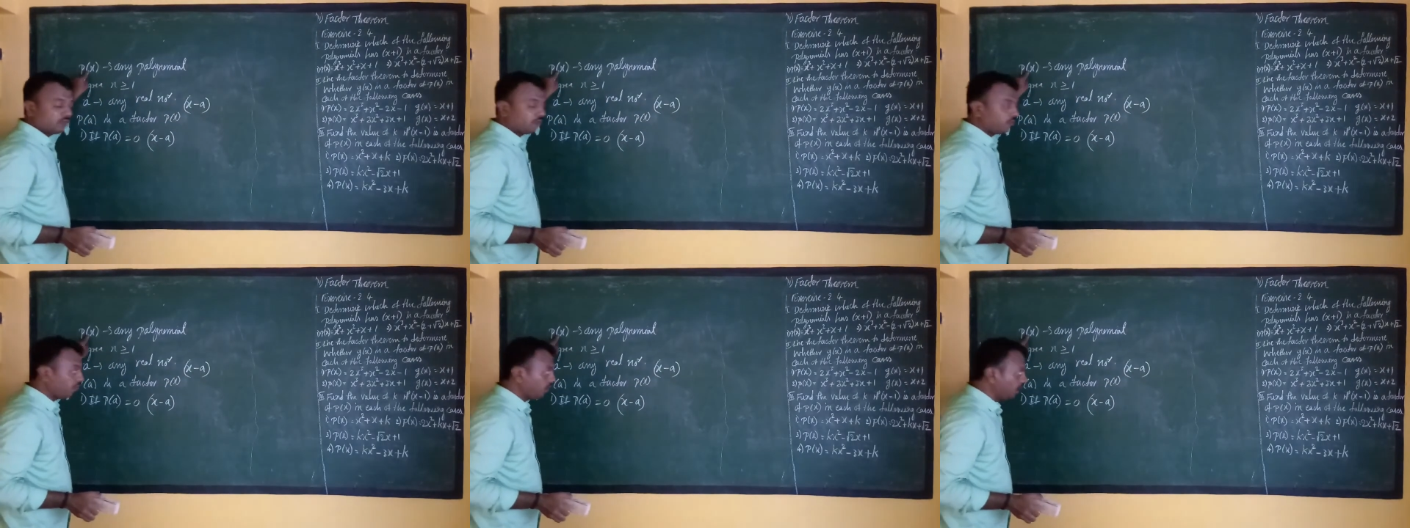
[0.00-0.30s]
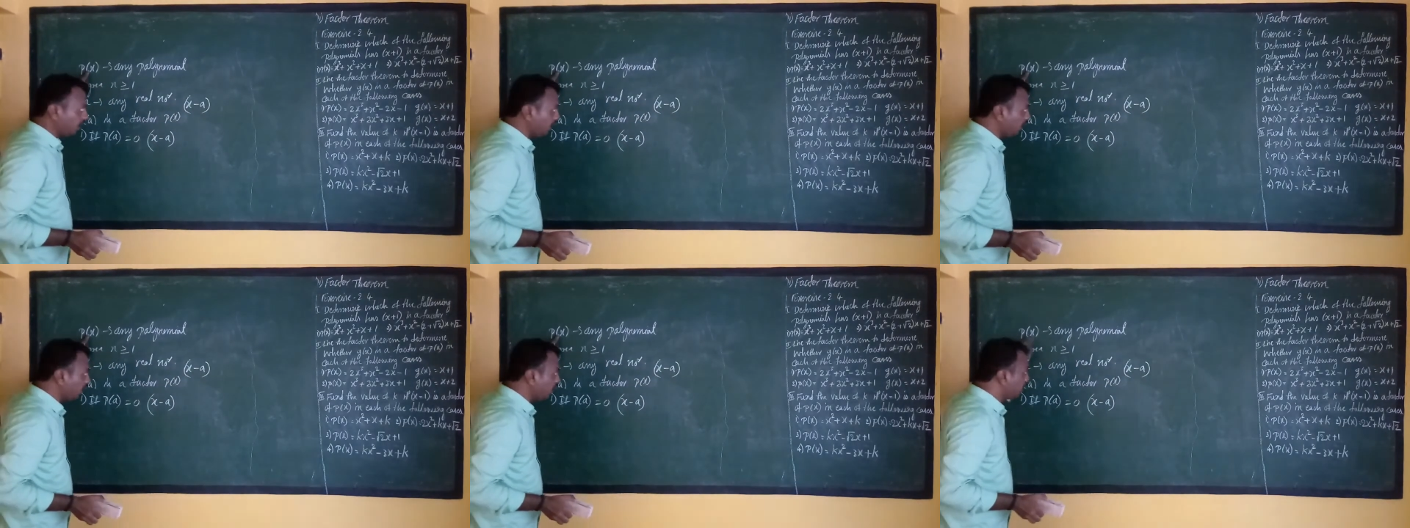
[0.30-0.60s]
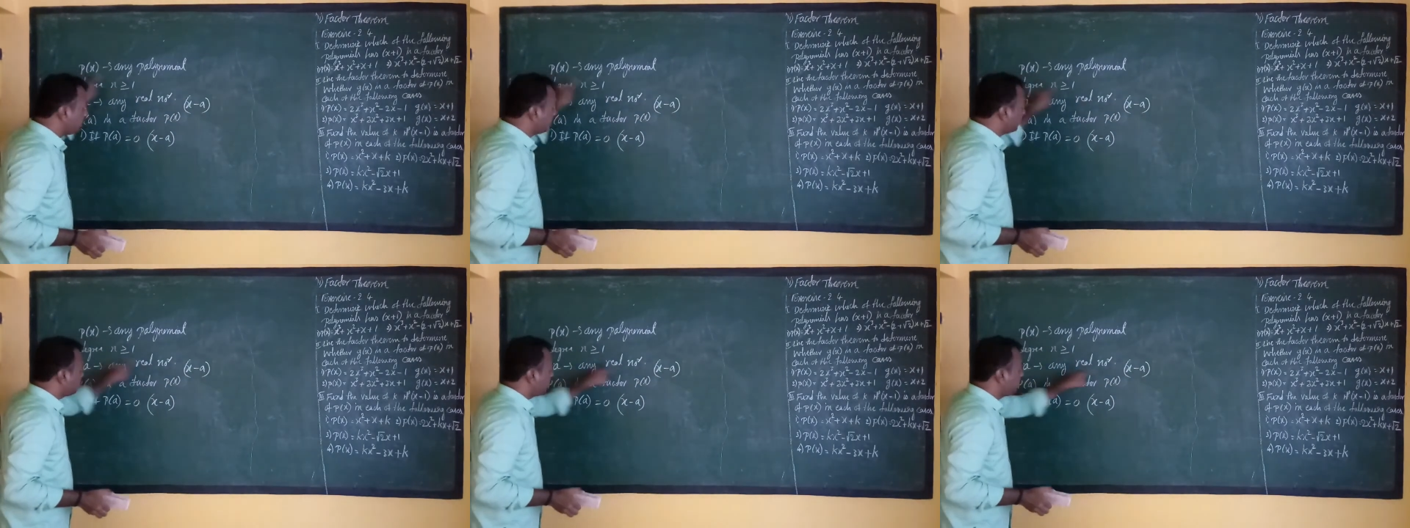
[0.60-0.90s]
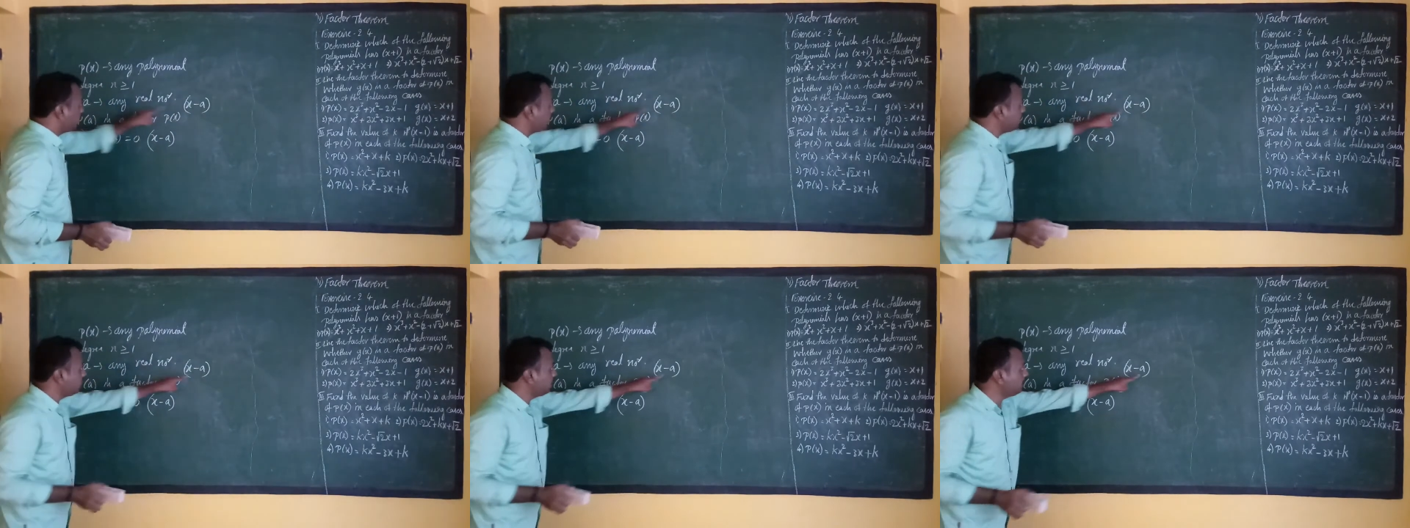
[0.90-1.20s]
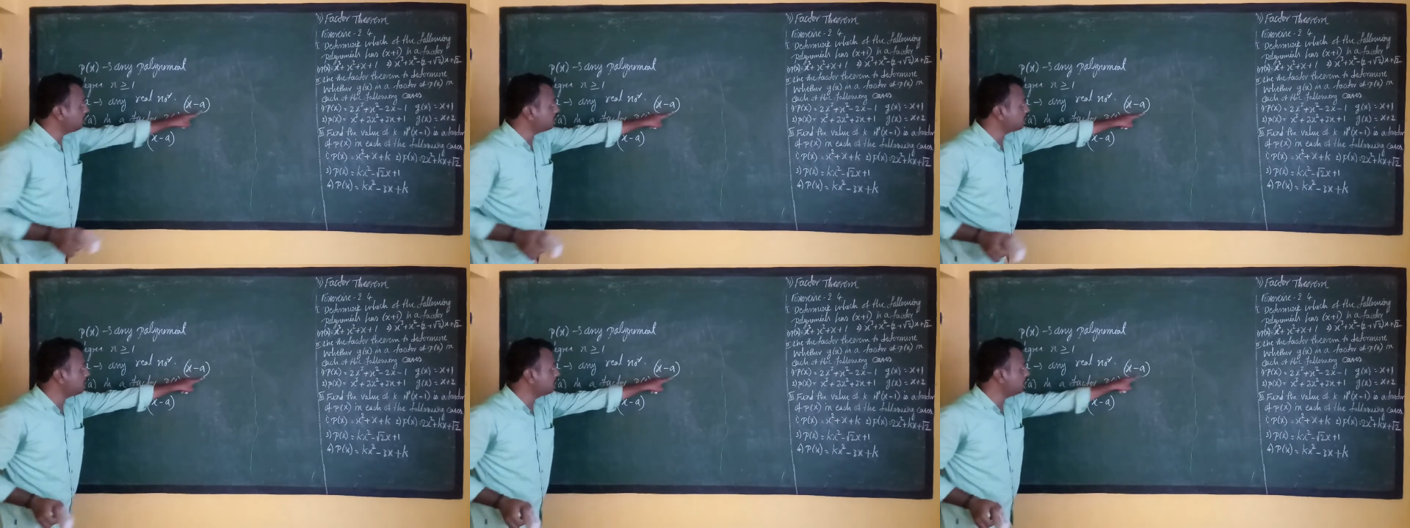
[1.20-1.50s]
where a
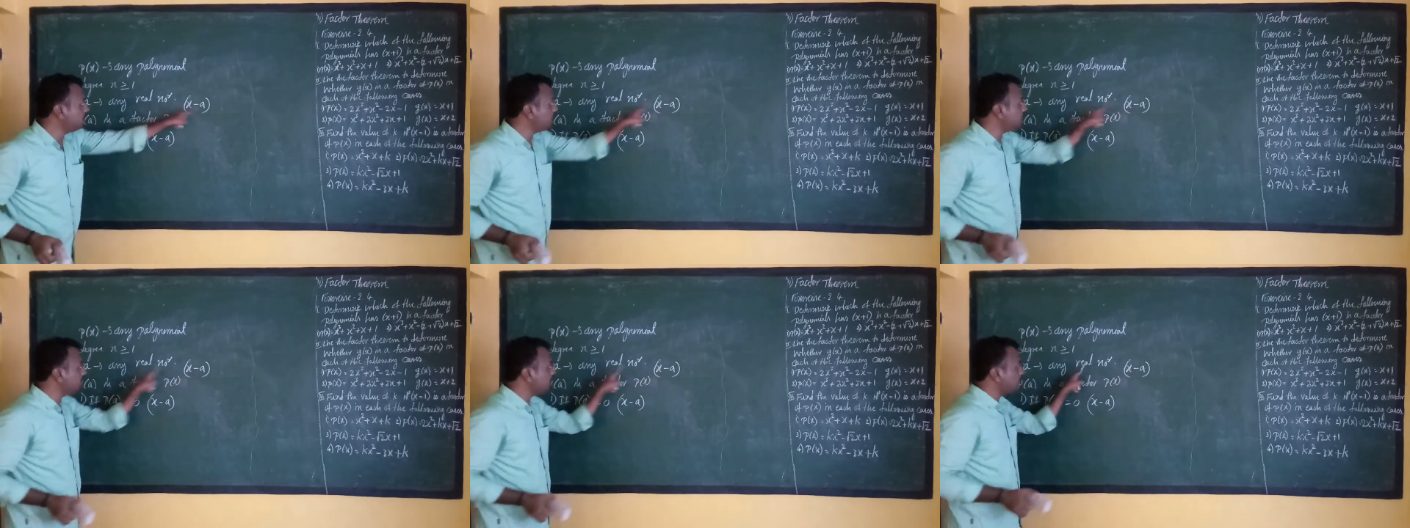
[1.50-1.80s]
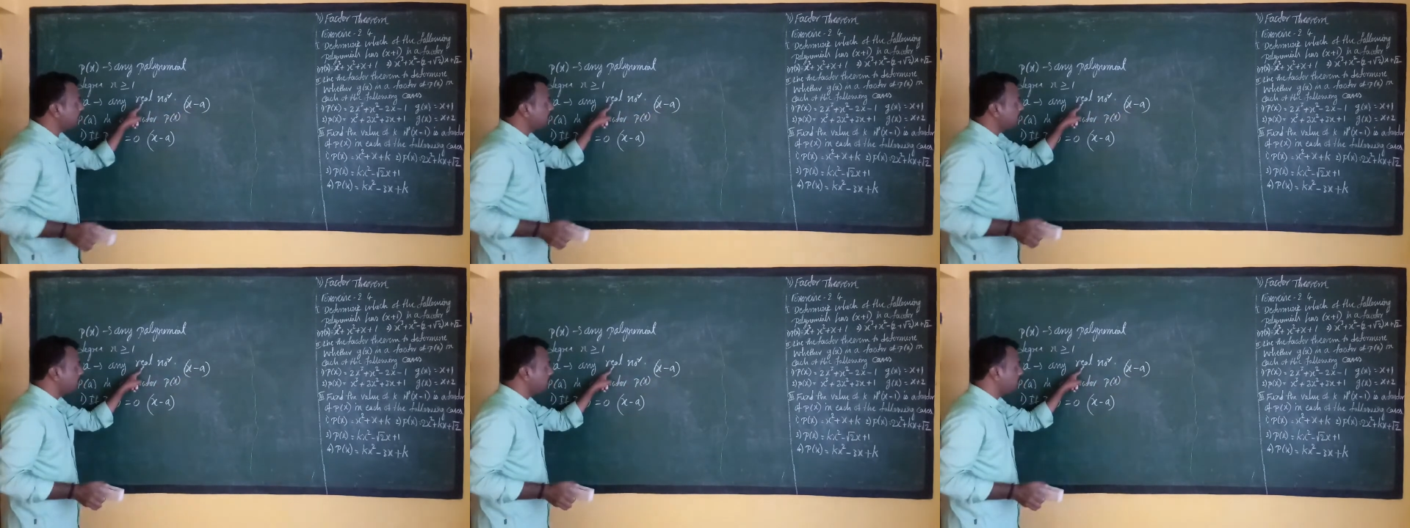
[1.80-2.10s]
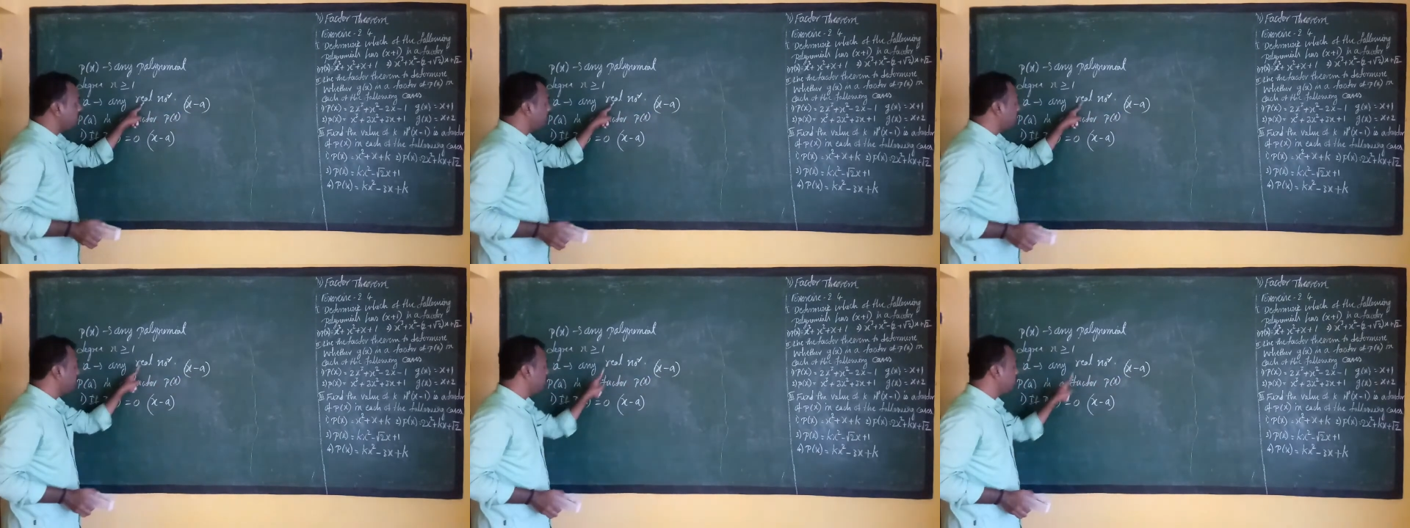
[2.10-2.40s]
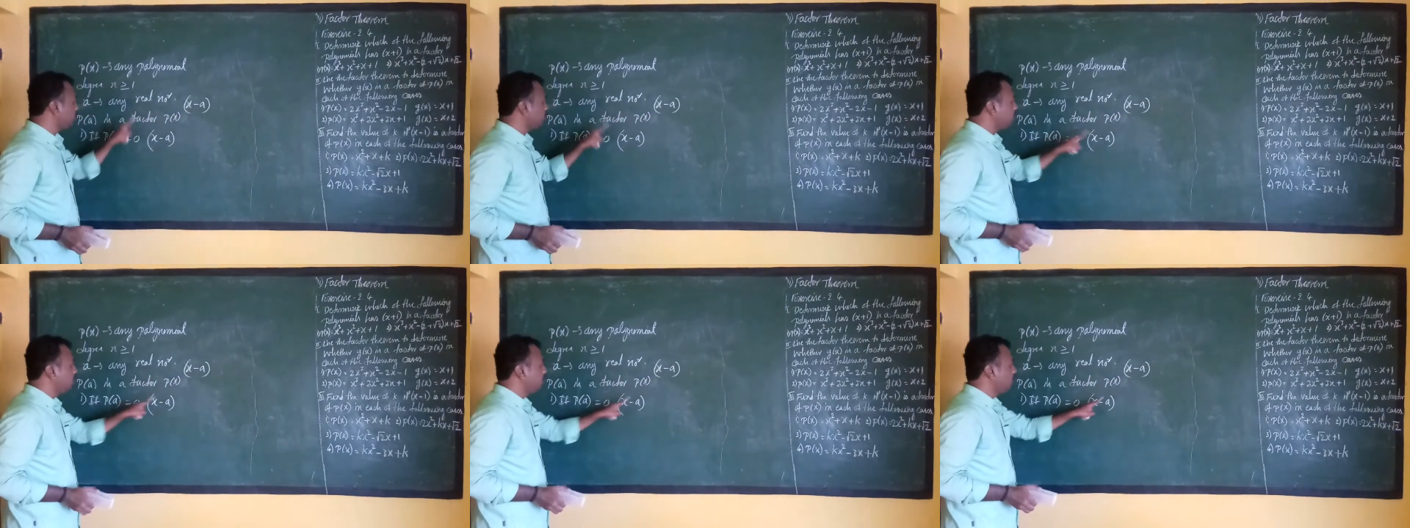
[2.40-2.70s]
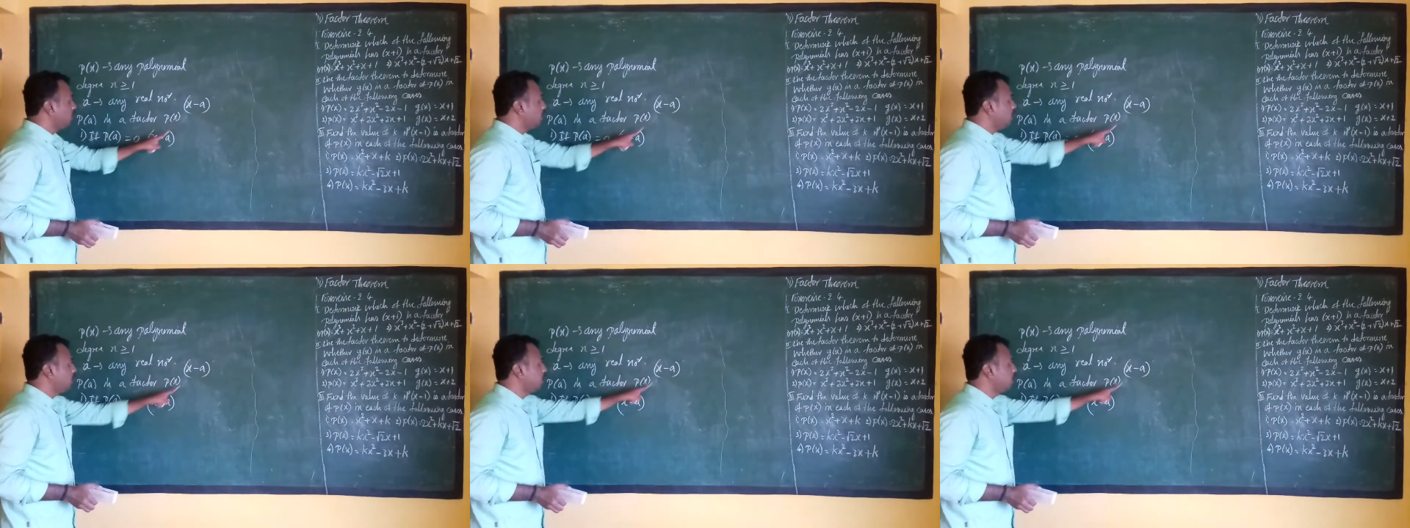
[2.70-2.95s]
is any real number